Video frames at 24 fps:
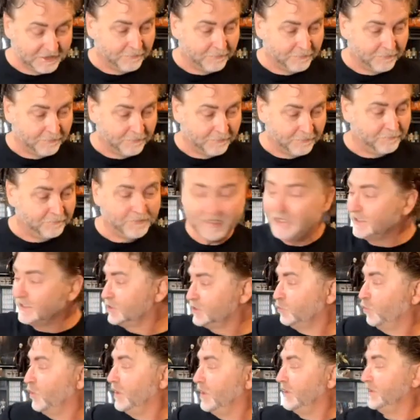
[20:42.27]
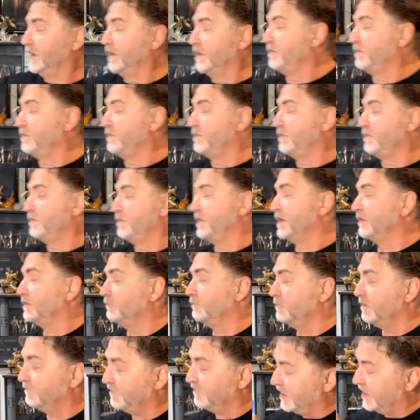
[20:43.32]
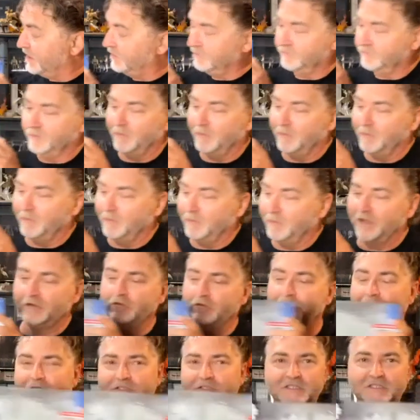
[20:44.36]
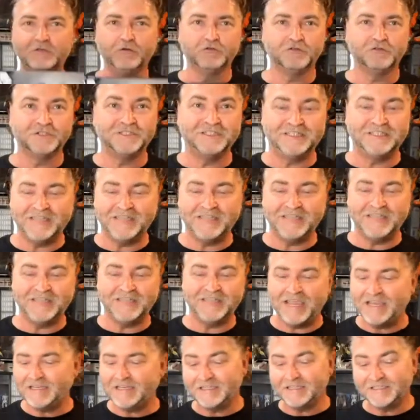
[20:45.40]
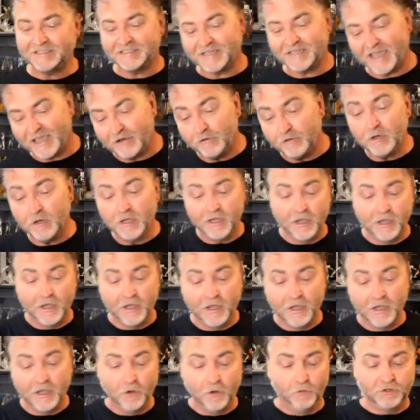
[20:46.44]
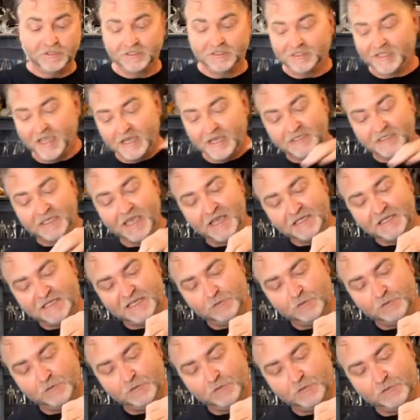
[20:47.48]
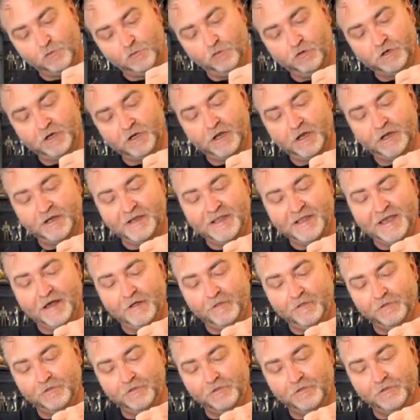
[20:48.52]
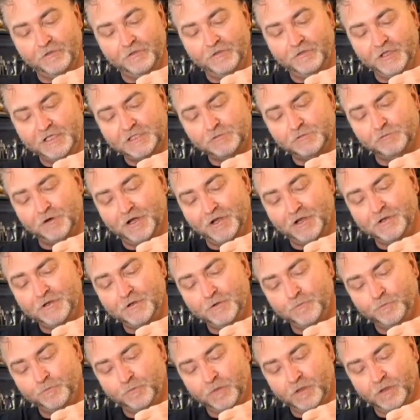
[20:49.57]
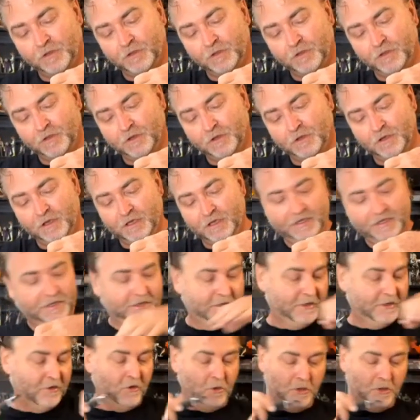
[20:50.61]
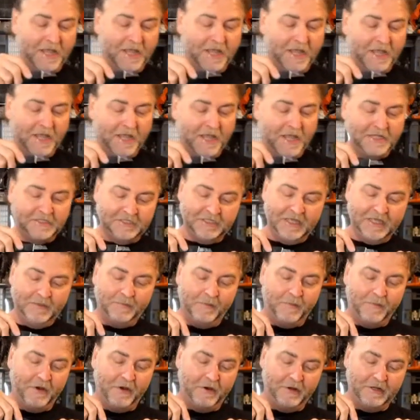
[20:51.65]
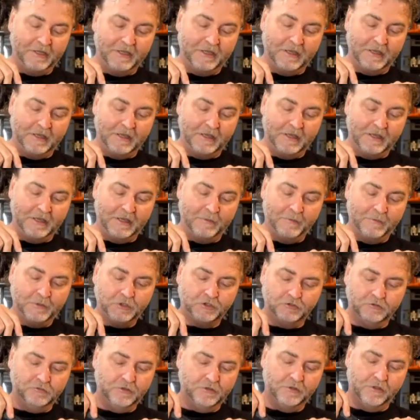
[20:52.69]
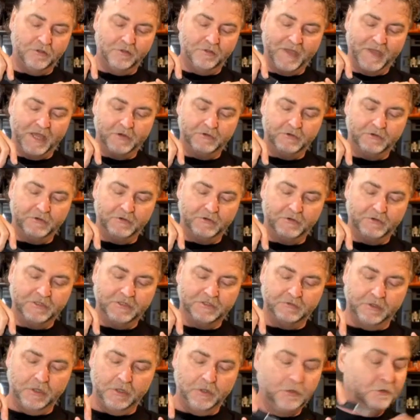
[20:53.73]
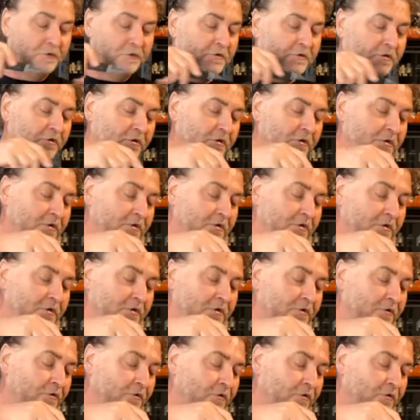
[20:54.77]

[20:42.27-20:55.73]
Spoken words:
biggest one I think that we've had of the Micro Galaxy Squadron to date in scale, which is the AT-AT Walker. Now this one lights up apparently. I'm not sure whether the batteries are included or